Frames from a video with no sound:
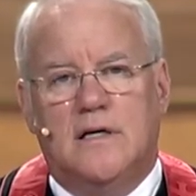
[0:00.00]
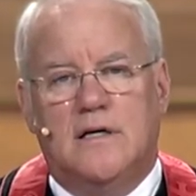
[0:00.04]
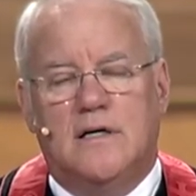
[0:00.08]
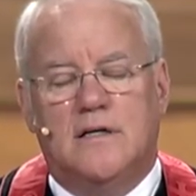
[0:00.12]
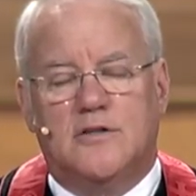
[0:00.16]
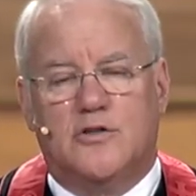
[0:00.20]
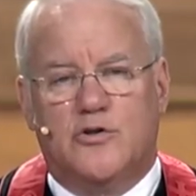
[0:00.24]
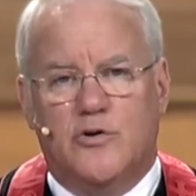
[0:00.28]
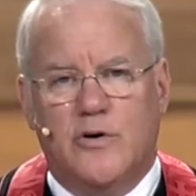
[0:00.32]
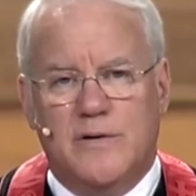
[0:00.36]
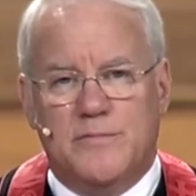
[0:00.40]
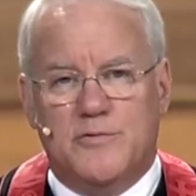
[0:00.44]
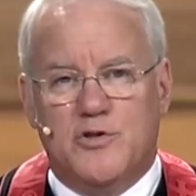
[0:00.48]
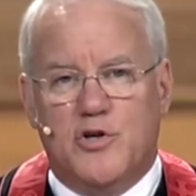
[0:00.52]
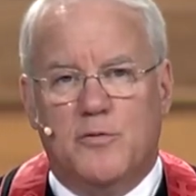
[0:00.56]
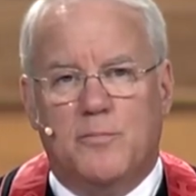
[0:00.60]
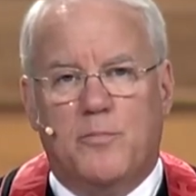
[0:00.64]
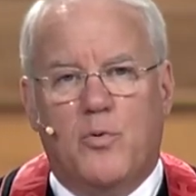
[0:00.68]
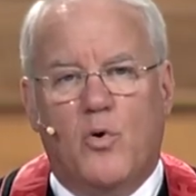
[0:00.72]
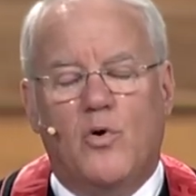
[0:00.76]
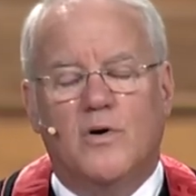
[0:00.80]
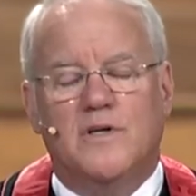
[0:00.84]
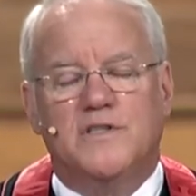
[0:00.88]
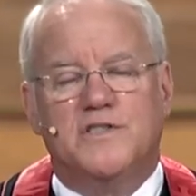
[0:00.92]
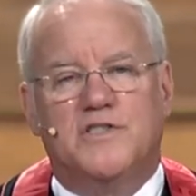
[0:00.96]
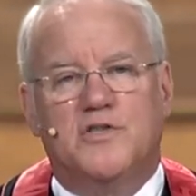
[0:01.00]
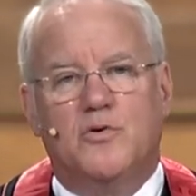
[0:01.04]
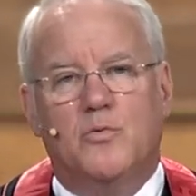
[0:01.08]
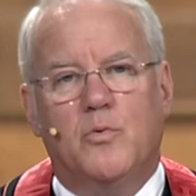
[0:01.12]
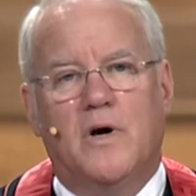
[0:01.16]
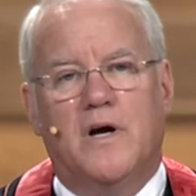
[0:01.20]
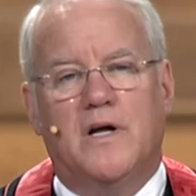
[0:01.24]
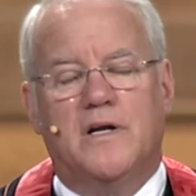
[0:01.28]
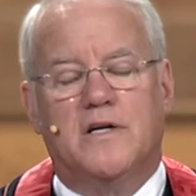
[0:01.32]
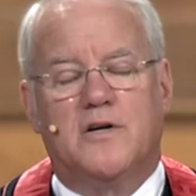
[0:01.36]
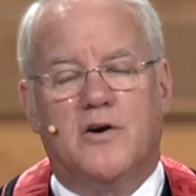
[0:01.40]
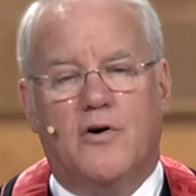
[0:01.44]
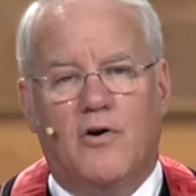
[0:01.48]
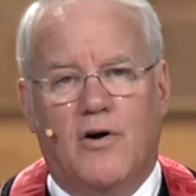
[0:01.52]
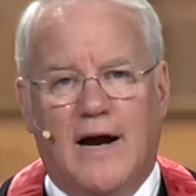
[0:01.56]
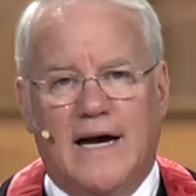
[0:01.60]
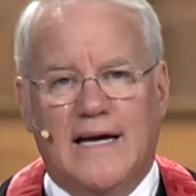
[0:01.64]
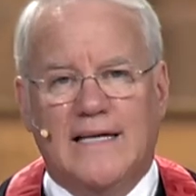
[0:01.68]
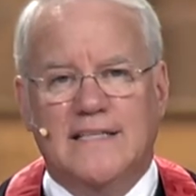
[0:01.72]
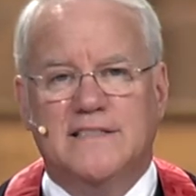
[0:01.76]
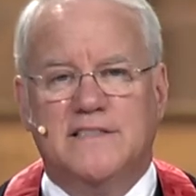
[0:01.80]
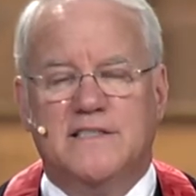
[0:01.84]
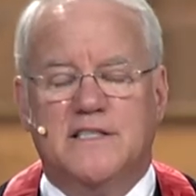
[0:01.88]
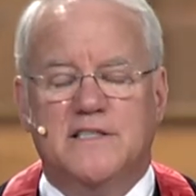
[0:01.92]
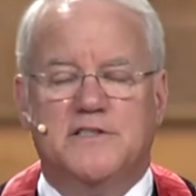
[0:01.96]
Scripture points to what
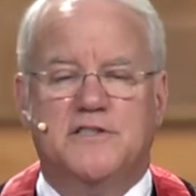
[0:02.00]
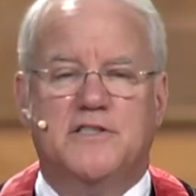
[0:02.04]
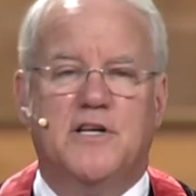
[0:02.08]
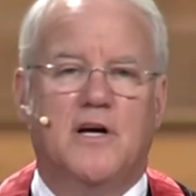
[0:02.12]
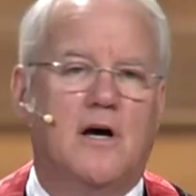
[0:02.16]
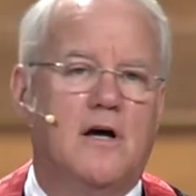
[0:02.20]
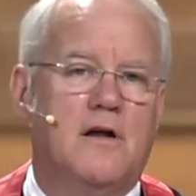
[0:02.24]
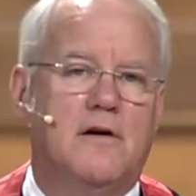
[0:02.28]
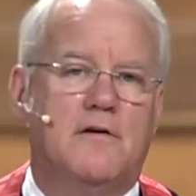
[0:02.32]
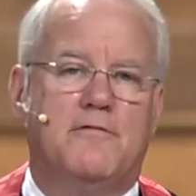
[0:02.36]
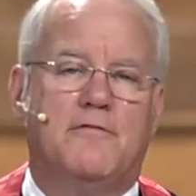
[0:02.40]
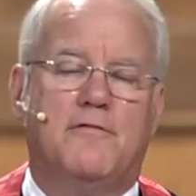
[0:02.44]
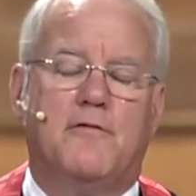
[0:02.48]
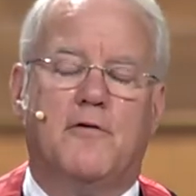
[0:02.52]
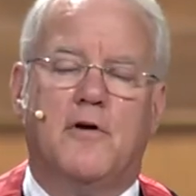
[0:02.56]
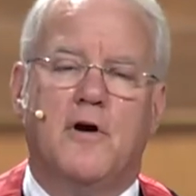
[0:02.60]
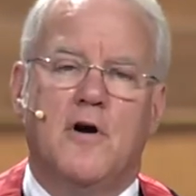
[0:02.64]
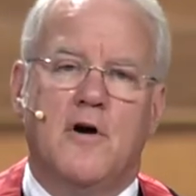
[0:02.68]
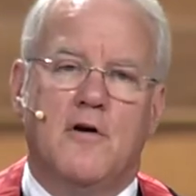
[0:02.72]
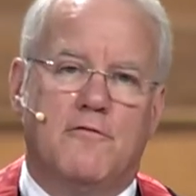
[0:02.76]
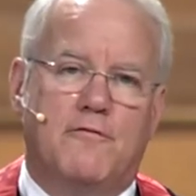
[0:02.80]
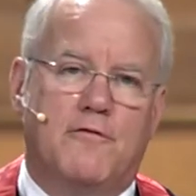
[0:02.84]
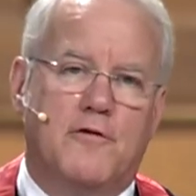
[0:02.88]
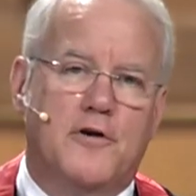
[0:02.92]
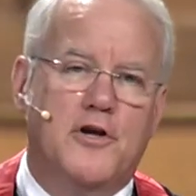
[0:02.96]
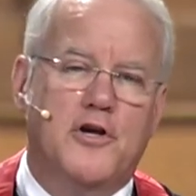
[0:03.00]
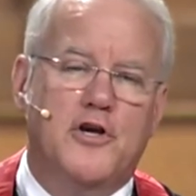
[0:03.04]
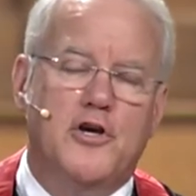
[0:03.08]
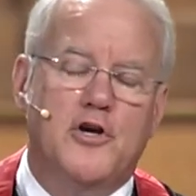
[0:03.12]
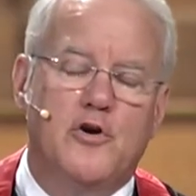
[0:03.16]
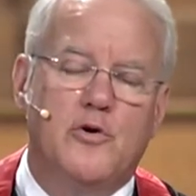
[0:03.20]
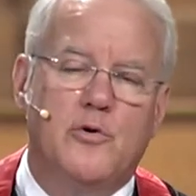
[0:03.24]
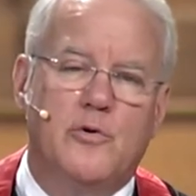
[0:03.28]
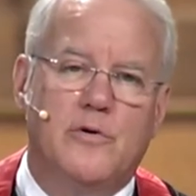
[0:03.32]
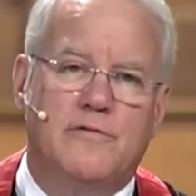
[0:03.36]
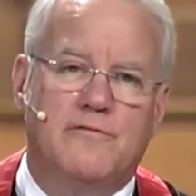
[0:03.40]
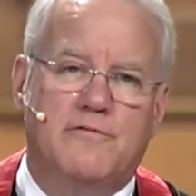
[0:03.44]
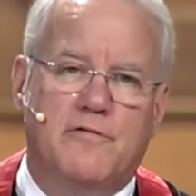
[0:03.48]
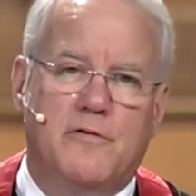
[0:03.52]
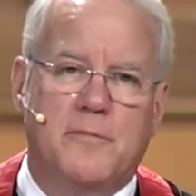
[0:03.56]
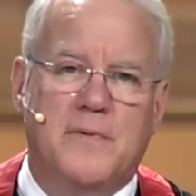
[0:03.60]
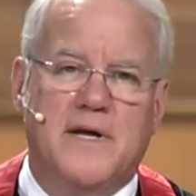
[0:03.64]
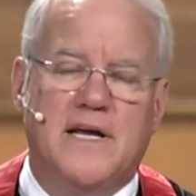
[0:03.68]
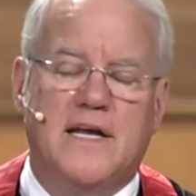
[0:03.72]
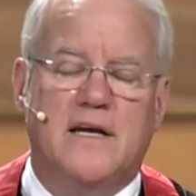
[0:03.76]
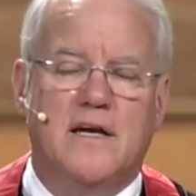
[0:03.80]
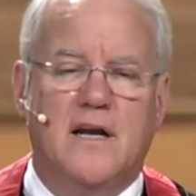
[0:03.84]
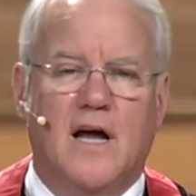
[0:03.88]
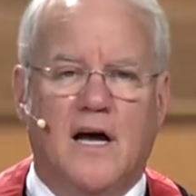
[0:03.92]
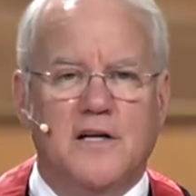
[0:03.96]
Christ has done for, for you and for
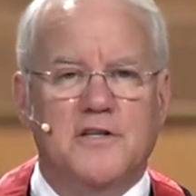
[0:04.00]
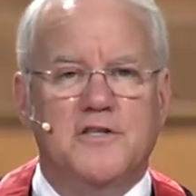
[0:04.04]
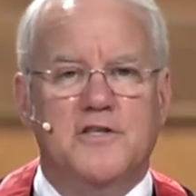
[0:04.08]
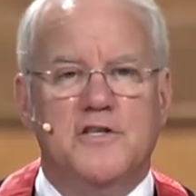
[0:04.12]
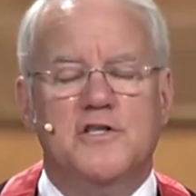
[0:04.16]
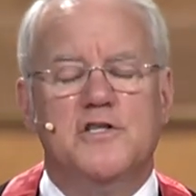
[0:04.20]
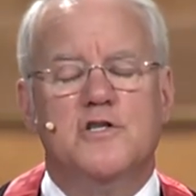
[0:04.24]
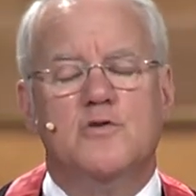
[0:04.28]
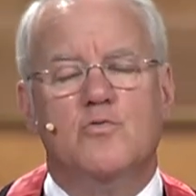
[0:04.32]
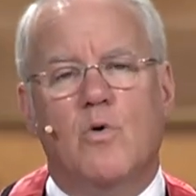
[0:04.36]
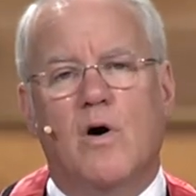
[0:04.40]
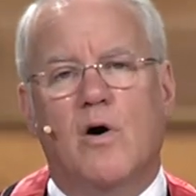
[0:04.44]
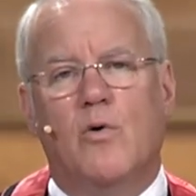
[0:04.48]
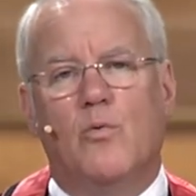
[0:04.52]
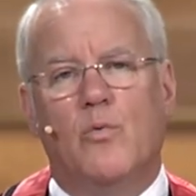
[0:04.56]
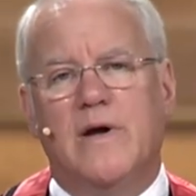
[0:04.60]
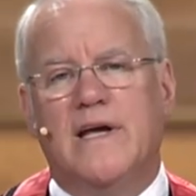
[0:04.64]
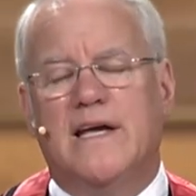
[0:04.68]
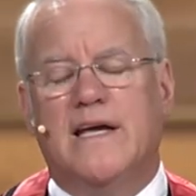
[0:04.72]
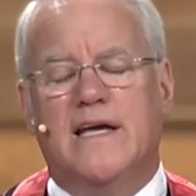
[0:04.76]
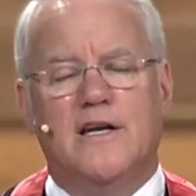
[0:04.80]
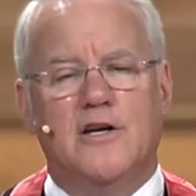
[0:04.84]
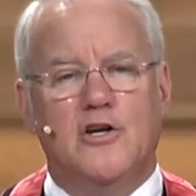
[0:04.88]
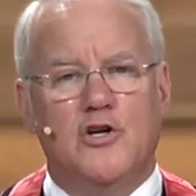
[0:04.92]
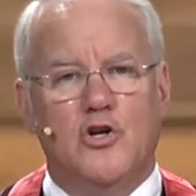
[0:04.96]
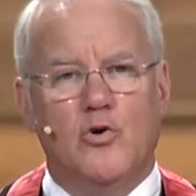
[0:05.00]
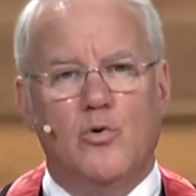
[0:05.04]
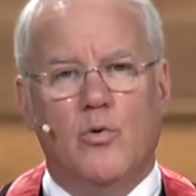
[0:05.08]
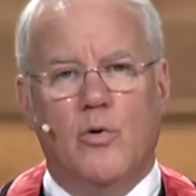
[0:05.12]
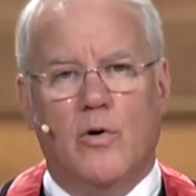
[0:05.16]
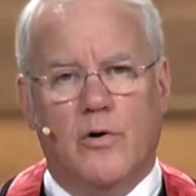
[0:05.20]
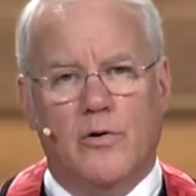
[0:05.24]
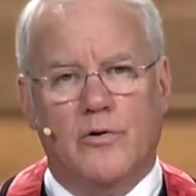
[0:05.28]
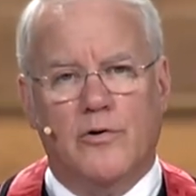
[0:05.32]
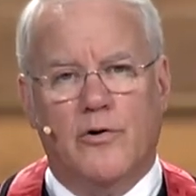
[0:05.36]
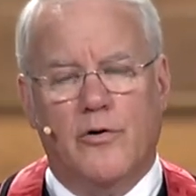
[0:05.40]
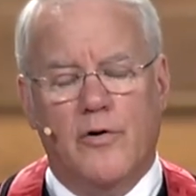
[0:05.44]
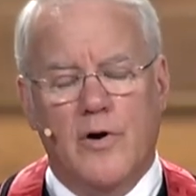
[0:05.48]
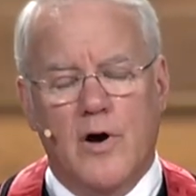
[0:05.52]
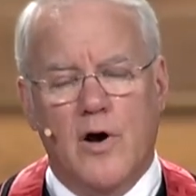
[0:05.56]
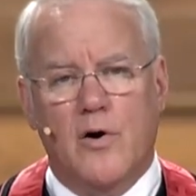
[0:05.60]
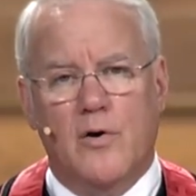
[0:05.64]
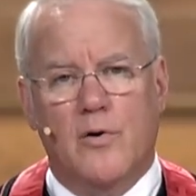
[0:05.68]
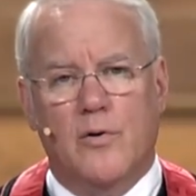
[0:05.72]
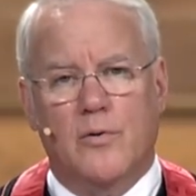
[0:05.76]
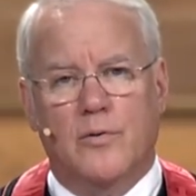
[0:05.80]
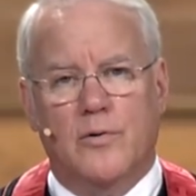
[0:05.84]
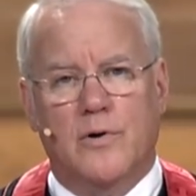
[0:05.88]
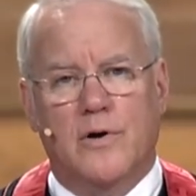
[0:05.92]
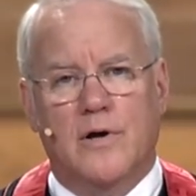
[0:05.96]
me, not just what we can do on our
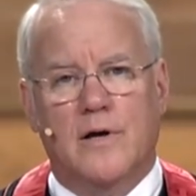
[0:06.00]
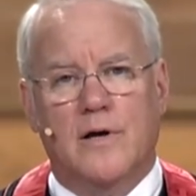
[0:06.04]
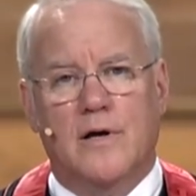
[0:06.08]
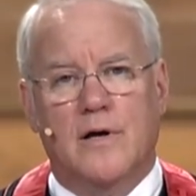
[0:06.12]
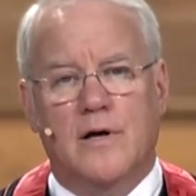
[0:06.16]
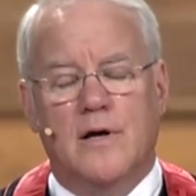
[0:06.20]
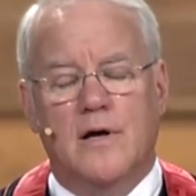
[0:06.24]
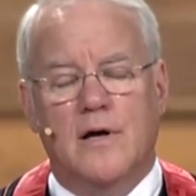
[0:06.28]
own,